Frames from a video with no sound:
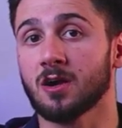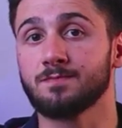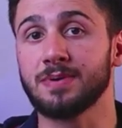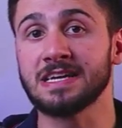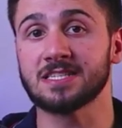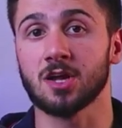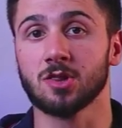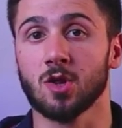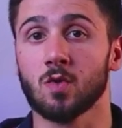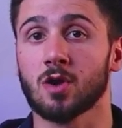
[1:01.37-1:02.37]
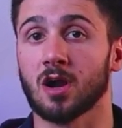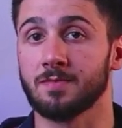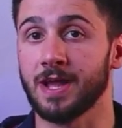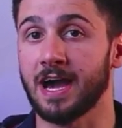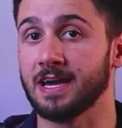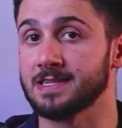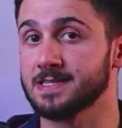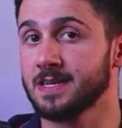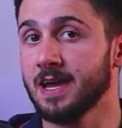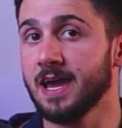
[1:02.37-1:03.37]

are based on low carb diets.